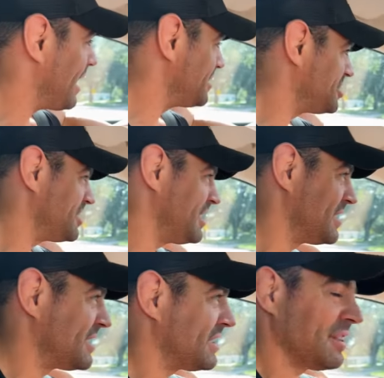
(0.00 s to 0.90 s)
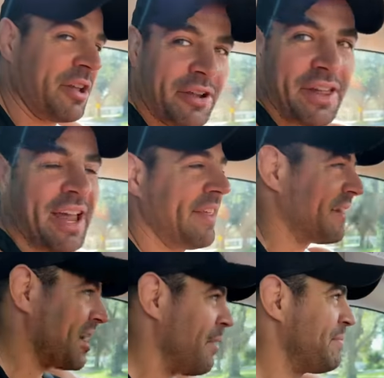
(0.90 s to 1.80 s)
and she's literally in
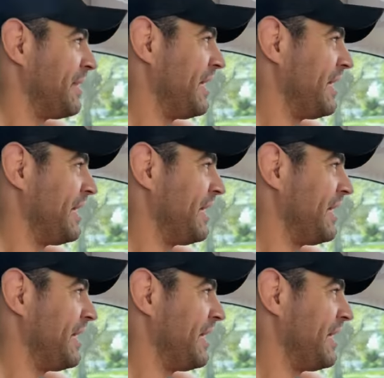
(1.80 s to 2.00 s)
the company.